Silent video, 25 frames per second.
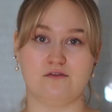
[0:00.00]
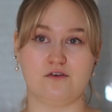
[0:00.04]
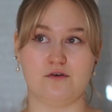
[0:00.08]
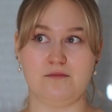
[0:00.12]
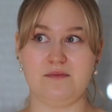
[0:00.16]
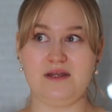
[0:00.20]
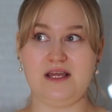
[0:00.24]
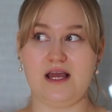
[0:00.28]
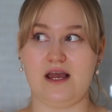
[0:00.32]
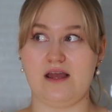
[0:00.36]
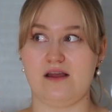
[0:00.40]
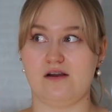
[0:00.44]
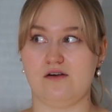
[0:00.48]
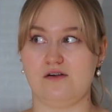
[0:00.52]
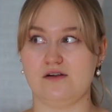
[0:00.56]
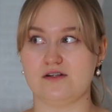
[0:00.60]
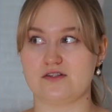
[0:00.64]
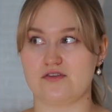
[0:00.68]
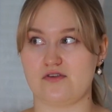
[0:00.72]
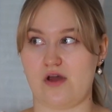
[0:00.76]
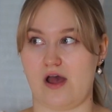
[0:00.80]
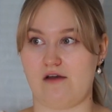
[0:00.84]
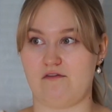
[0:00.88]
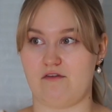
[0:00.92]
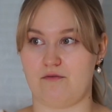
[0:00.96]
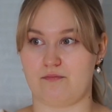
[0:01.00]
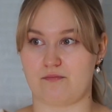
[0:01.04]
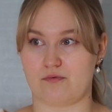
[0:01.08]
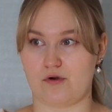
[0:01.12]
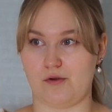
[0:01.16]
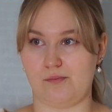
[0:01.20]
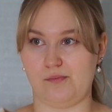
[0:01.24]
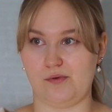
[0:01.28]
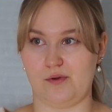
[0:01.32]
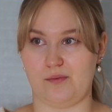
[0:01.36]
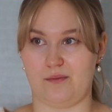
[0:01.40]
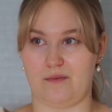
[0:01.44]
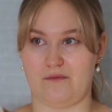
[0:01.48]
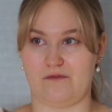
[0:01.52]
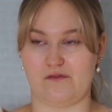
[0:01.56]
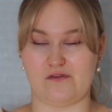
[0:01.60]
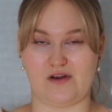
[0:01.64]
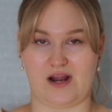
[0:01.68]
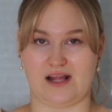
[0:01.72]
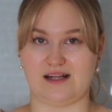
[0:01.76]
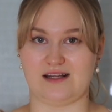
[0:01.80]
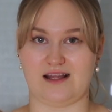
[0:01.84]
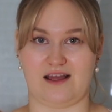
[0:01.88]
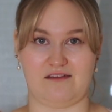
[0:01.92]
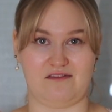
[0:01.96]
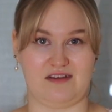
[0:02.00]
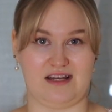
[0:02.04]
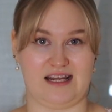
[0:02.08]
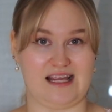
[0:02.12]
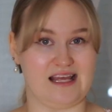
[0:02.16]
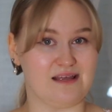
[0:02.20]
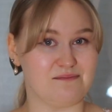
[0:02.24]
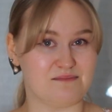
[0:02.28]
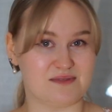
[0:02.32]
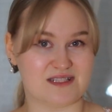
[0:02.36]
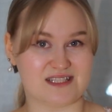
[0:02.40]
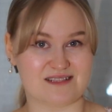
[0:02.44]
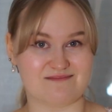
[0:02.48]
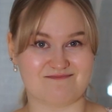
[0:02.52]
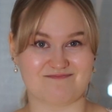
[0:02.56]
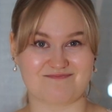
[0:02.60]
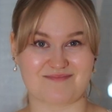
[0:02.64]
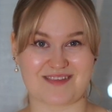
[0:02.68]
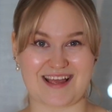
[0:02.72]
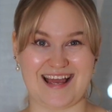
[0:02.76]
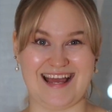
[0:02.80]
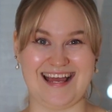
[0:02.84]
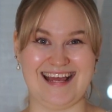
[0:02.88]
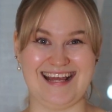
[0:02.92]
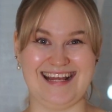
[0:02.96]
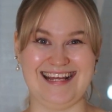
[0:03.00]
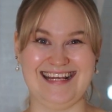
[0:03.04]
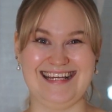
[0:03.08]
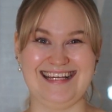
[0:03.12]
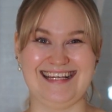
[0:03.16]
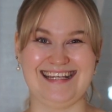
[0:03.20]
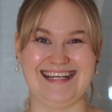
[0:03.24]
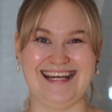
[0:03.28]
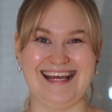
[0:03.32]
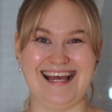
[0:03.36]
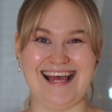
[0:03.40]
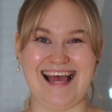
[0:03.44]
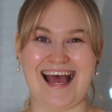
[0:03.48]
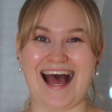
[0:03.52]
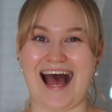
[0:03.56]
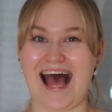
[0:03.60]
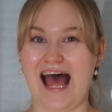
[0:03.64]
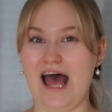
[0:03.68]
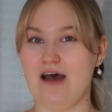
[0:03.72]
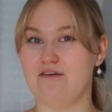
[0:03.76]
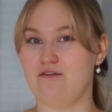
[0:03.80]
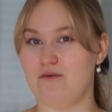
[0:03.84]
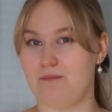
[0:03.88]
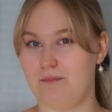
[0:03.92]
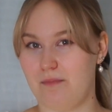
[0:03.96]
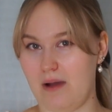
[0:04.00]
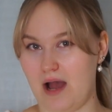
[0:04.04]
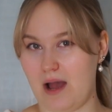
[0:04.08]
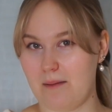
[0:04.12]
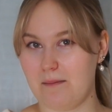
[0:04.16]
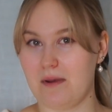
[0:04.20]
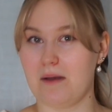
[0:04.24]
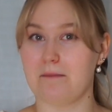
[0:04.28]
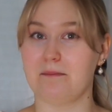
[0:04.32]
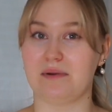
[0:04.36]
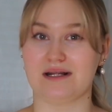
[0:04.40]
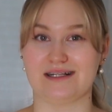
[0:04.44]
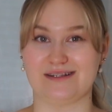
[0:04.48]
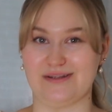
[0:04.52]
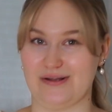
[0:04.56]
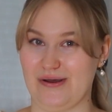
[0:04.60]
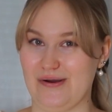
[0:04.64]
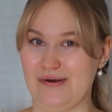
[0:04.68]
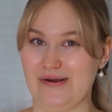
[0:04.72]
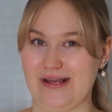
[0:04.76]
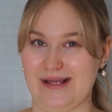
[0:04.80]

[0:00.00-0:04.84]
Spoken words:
For me, I also have a problem of not having hips. I have a bum but no